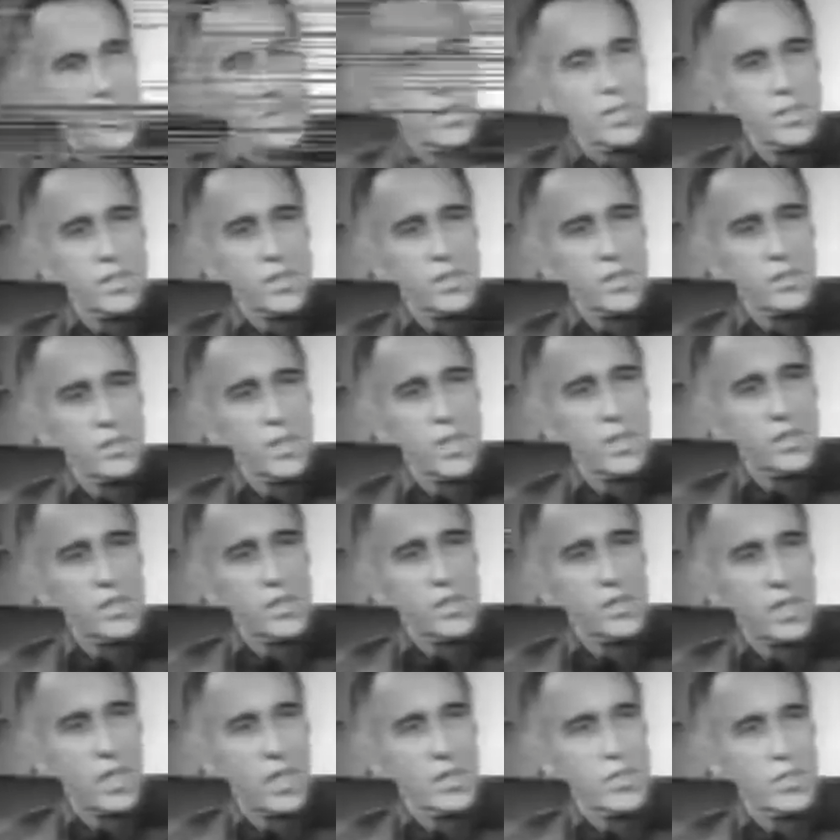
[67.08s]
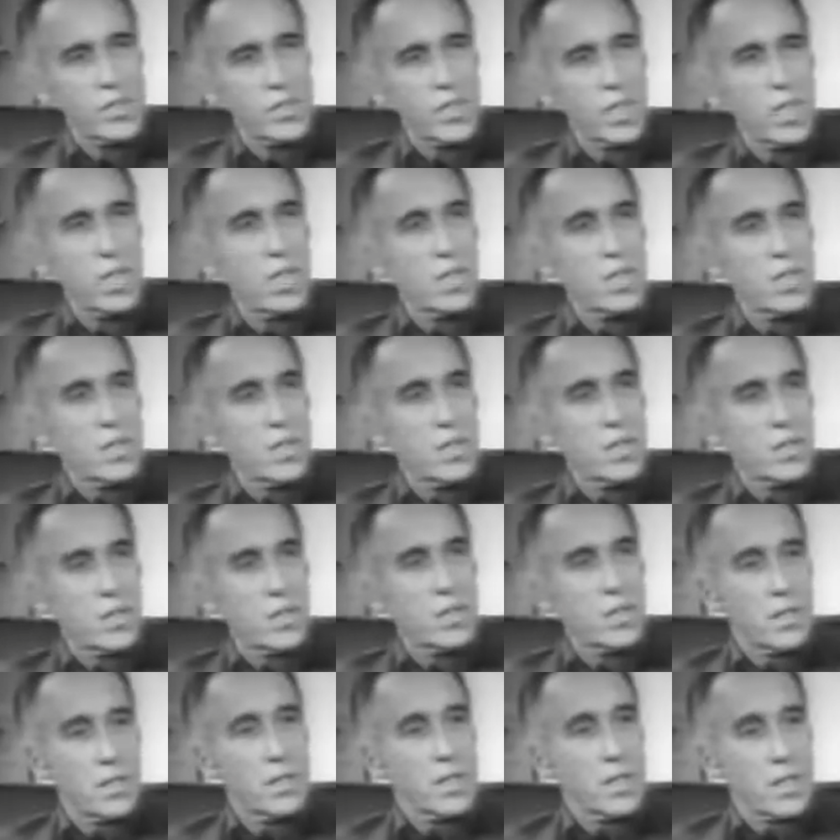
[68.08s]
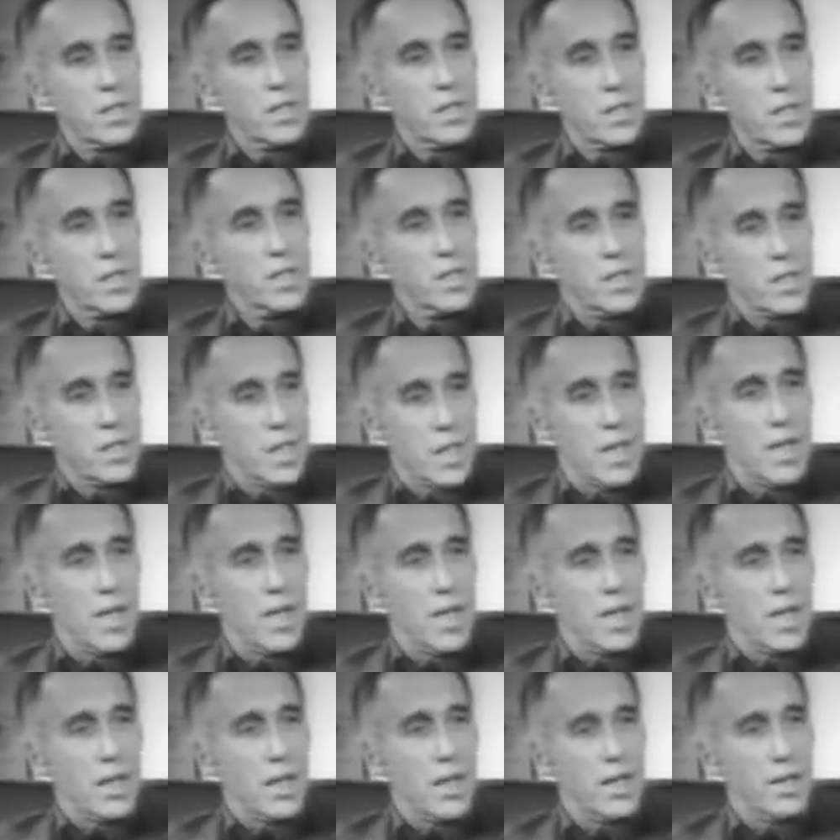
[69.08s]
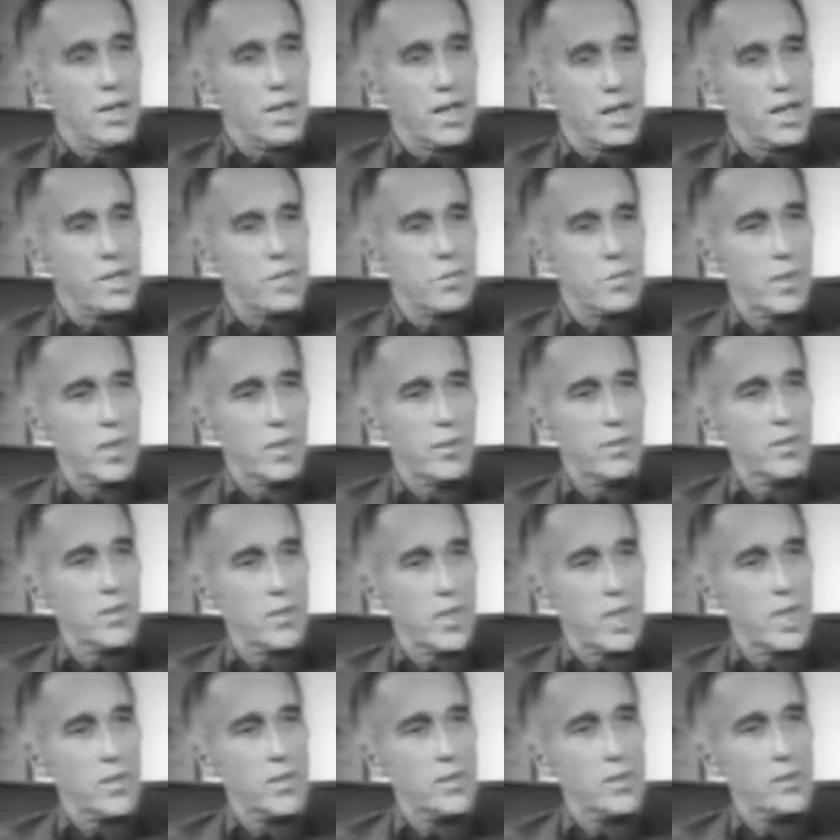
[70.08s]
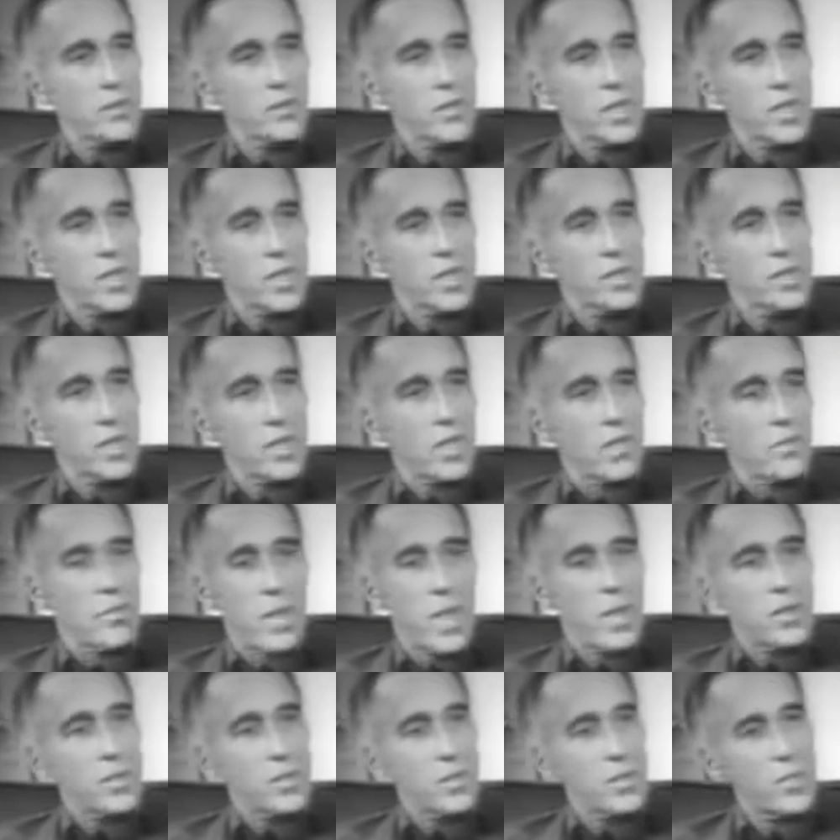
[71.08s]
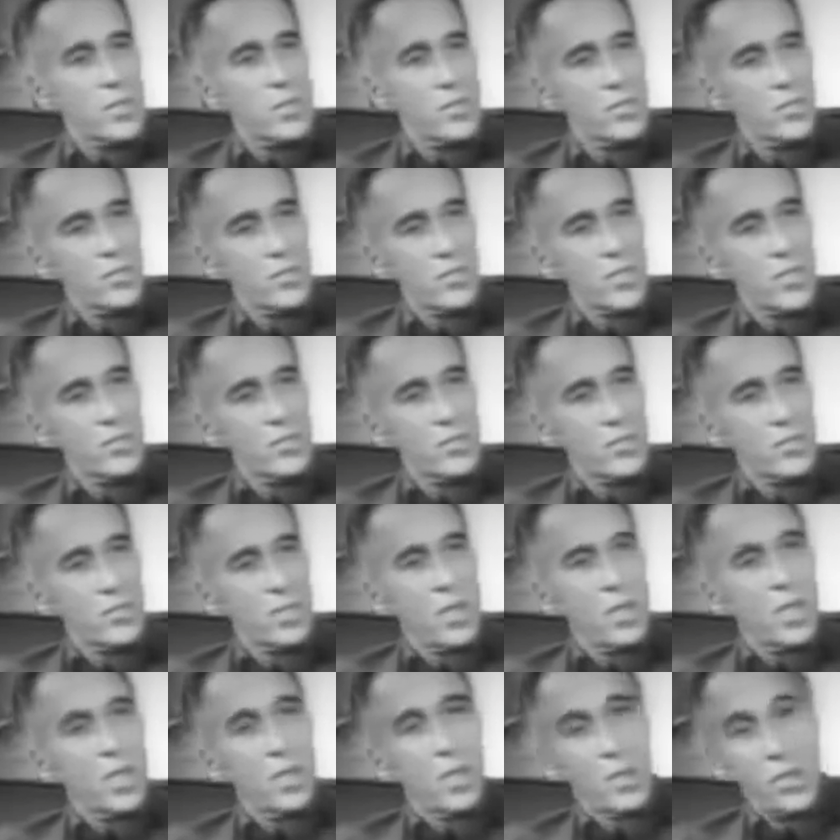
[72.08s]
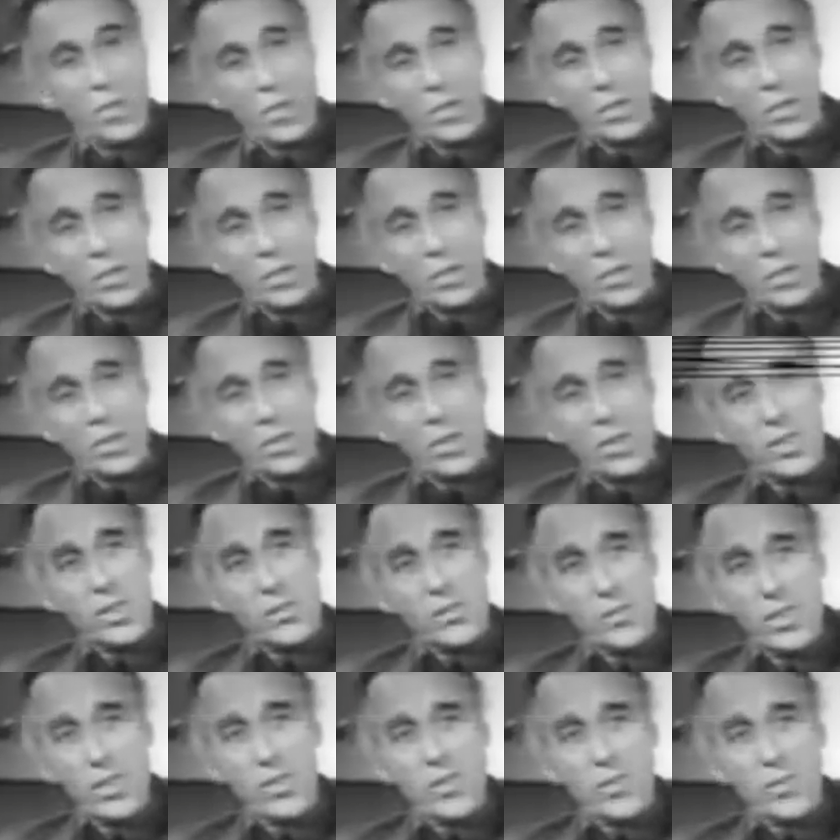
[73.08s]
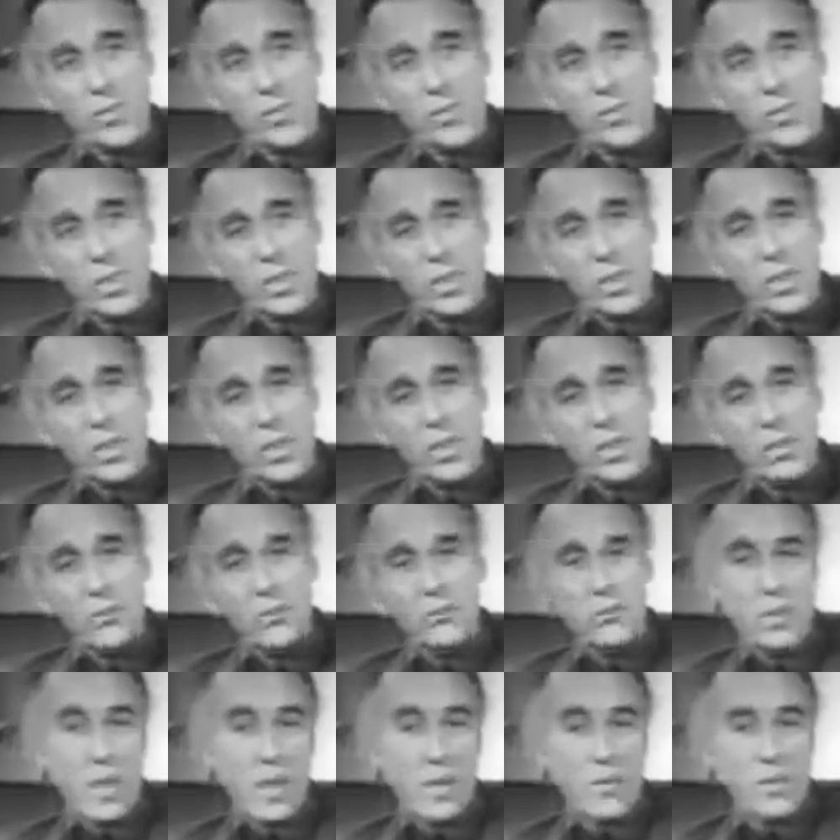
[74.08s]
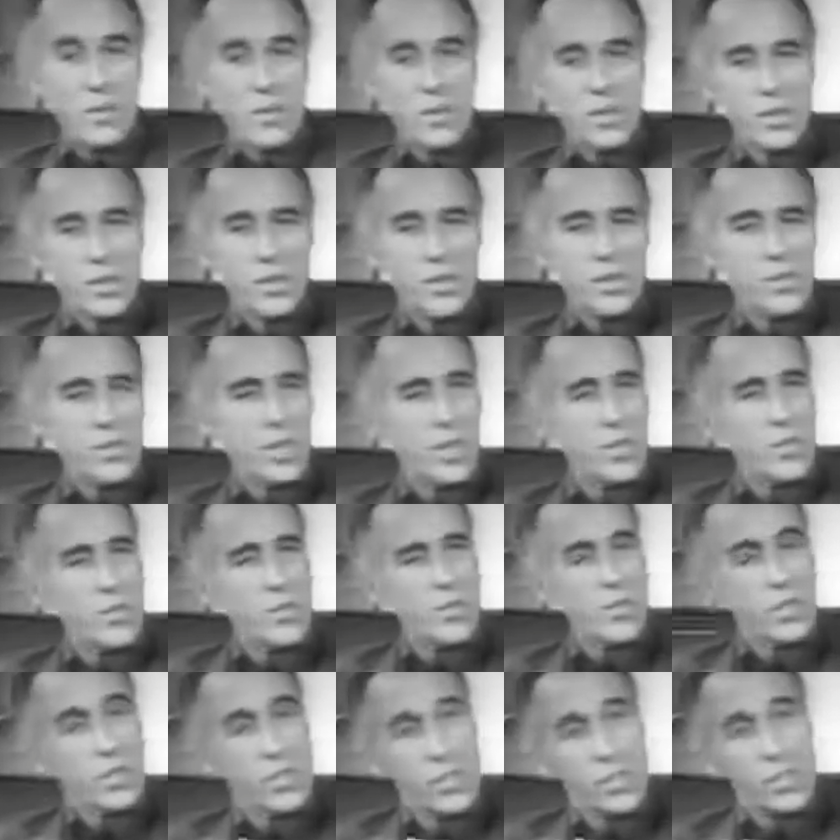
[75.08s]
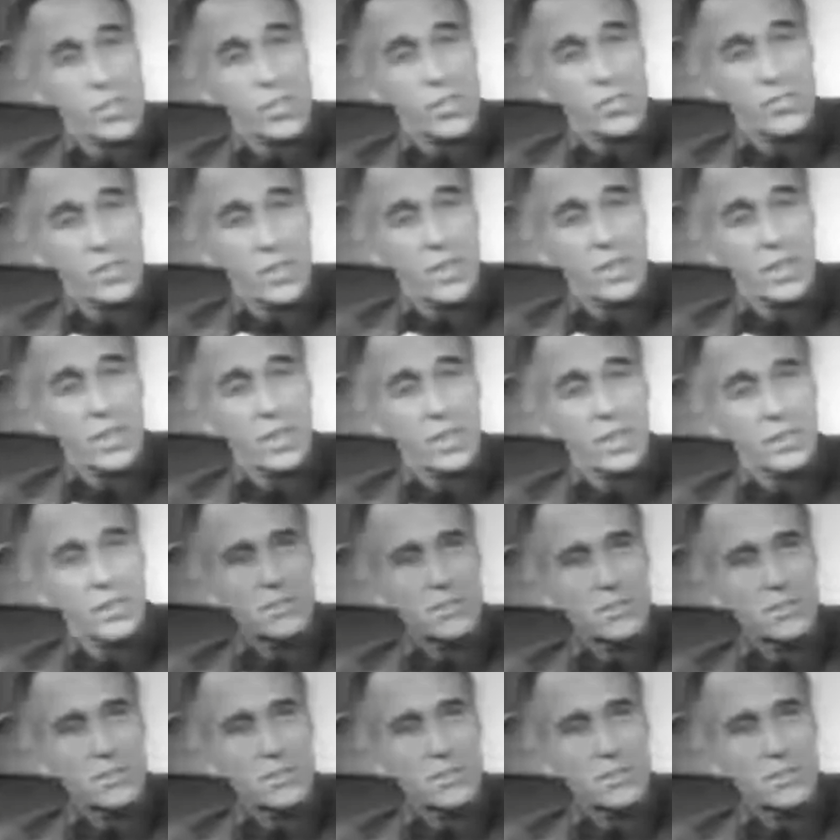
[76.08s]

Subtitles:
Satanism as such, it's there, and it has been for thousands of years. Man has worshipped the devil longer than he has worshipped perhaps an established religious figure.